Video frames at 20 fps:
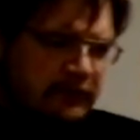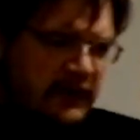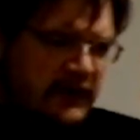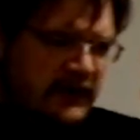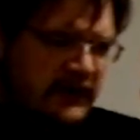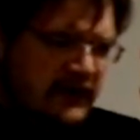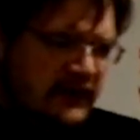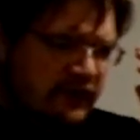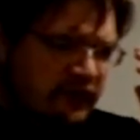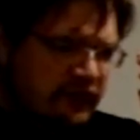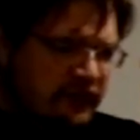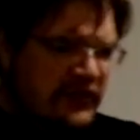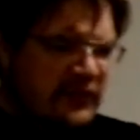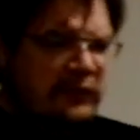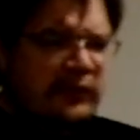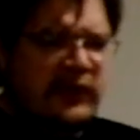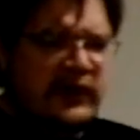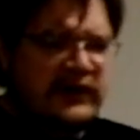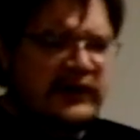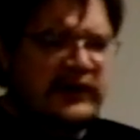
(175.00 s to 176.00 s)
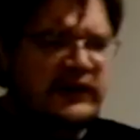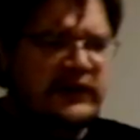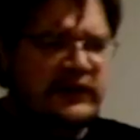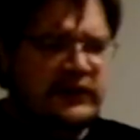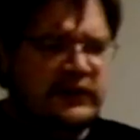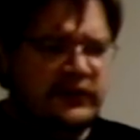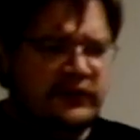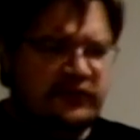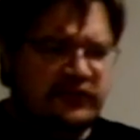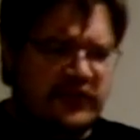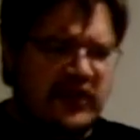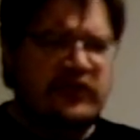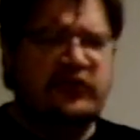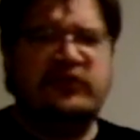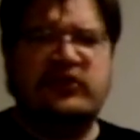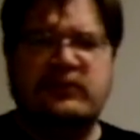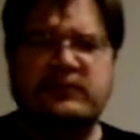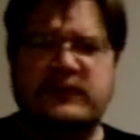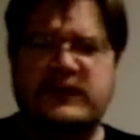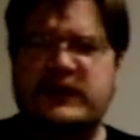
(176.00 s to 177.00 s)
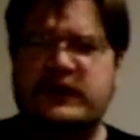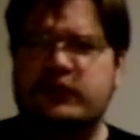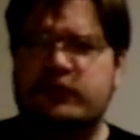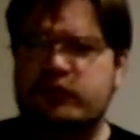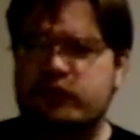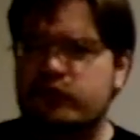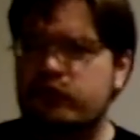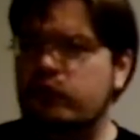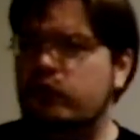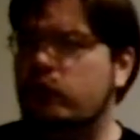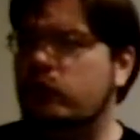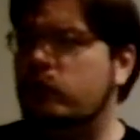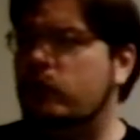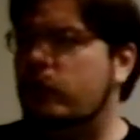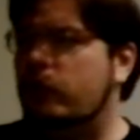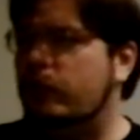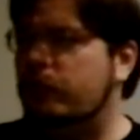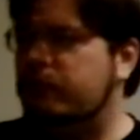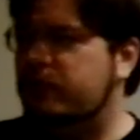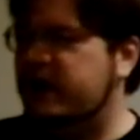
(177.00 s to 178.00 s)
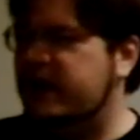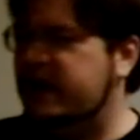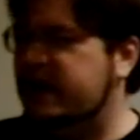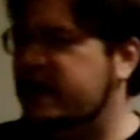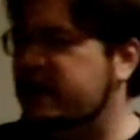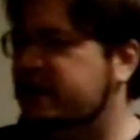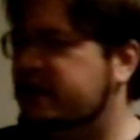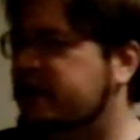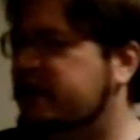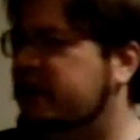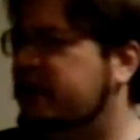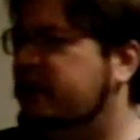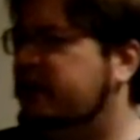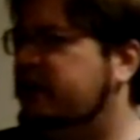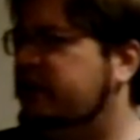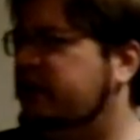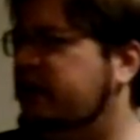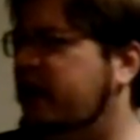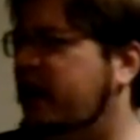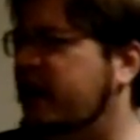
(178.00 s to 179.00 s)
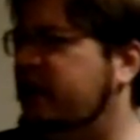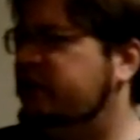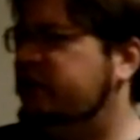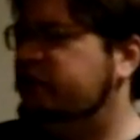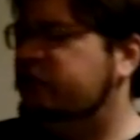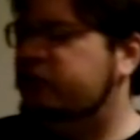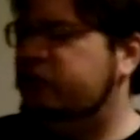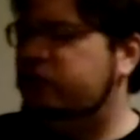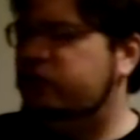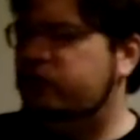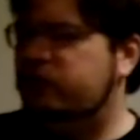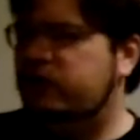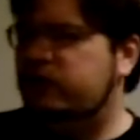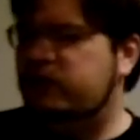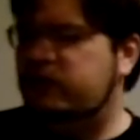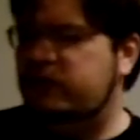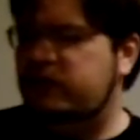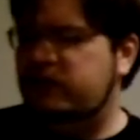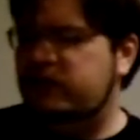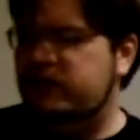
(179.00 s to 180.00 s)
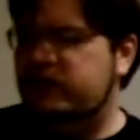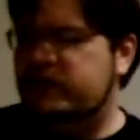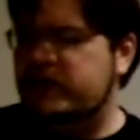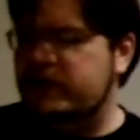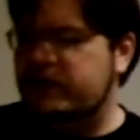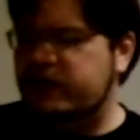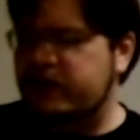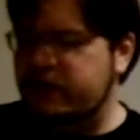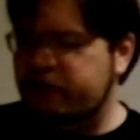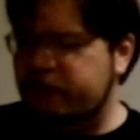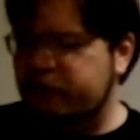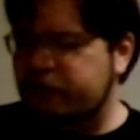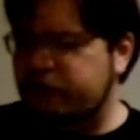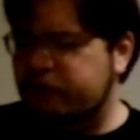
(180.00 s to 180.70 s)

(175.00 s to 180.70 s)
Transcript: If someone does something cruel or mean, and there isn't